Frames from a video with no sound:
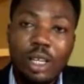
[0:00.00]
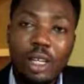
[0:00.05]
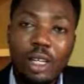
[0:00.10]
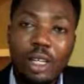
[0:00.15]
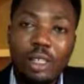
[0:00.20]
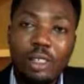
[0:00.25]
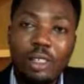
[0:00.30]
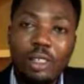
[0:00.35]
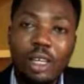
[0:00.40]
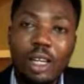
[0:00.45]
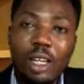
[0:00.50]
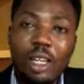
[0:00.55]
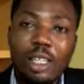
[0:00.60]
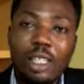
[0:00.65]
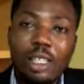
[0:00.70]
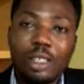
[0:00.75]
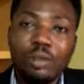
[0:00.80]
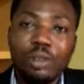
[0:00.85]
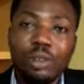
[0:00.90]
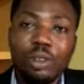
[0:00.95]
And
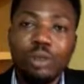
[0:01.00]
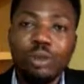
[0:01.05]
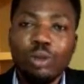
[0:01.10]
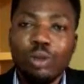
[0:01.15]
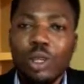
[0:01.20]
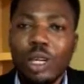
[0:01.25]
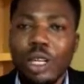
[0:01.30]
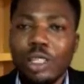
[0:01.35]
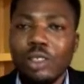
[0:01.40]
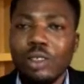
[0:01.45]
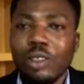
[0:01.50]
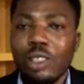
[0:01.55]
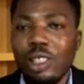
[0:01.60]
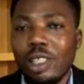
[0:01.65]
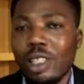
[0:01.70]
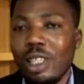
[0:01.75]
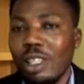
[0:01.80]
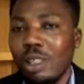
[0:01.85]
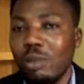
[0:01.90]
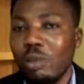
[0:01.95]
if you do that on a
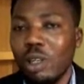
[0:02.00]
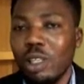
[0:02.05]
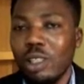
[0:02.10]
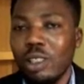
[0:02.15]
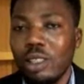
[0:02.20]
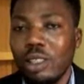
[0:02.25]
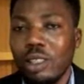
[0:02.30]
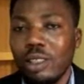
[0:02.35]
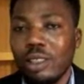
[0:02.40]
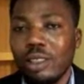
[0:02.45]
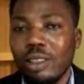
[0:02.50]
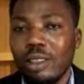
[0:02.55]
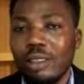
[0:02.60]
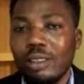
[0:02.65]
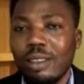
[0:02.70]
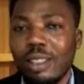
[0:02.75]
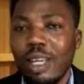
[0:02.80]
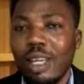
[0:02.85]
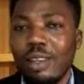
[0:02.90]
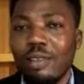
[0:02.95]
daily basis,
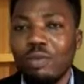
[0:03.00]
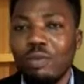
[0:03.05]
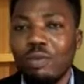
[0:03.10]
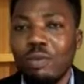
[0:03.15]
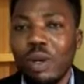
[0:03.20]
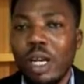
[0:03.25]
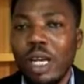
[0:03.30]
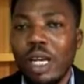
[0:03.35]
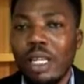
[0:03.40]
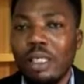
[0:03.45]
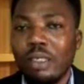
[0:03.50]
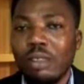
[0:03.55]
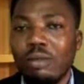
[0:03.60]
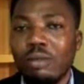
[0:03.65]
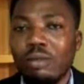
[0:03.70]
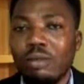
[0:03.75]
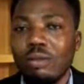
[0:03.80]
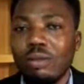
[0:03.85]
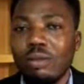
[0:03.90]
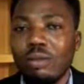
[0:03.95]
then where
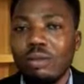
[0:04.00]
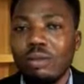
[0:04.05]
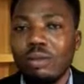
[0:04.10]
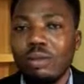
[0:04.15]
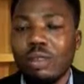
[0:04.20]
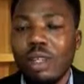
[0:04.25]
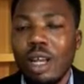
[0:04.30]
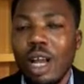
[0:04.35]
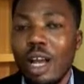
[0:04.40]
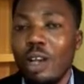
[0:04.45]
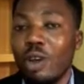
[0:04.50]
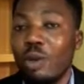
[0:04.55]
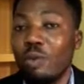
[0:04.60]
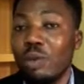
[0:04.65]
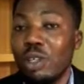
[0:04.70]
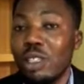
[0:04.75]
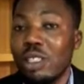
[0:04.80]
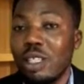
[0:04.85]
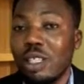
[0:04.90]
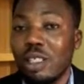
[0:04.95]
are your
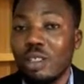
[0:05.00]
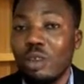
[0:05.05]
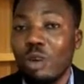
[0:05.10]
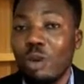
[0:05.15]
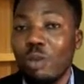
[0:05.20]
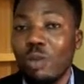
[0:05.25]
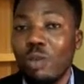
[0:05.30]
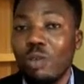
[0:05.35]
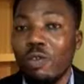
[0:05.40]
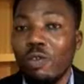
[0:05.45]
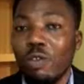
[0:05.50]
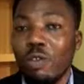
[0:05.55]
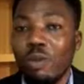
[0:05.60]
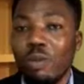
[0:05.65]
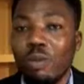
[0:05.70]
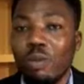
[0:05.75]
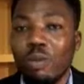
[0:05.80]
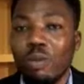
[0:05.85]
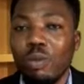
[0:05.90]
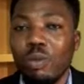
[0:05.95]
business coming
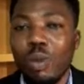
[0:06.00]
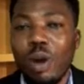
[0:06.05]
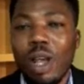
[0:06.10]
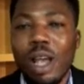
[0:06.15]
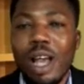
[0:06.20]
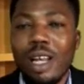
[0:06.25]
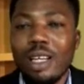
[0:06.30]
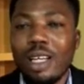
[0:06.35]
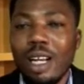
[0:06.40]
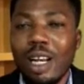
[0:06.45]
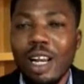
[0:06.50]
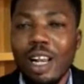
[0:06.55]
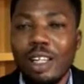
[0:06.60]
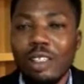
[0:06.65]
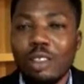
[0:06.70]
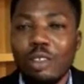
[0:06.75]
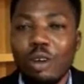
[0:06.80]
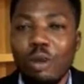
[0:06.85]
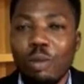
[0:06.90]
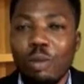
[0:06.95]
from? Where are the
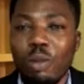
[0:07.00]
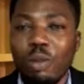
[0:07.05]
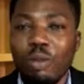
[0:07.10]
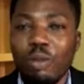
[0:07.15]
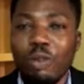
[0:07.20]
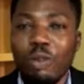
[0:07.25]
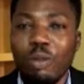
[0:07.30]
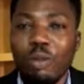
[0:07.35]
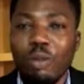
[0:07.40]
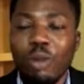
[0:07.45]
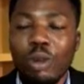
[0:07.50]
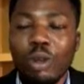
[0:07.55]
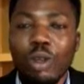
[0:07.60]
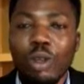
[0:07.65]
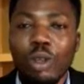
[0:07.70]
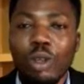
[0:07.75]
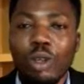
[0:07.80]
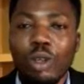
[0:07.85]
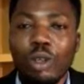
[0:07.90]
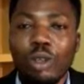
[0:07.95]
clients coming from?
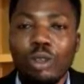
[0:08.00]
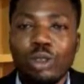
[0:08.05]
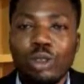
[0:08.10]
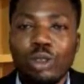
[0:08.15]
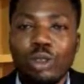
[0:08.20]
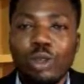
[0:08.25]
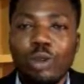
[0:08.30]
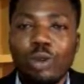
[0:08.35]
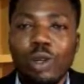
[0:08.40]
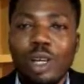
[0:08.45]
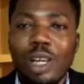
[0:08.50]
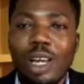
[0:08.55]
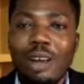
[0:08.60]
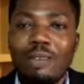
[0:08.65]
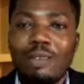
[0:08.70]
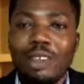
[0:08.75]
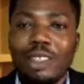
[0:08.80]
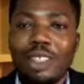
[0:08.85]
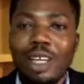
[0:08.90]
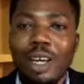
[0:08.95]
You don't really have
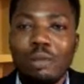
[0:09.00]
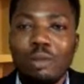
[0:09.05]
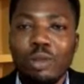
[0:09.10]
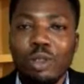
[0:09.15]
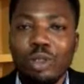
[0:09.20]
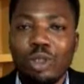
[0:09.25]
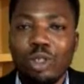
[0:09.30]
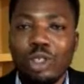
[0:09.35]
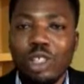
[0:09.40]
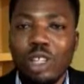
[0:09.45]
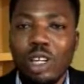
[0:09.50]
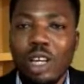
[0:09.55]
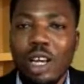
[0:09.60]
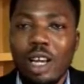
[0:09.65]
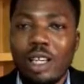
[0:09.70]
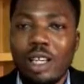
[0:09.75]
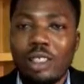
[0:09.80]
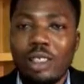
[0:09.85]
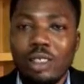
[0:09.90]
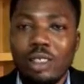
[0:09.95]
the time to
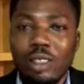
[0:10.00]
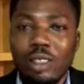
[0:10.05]
socialize.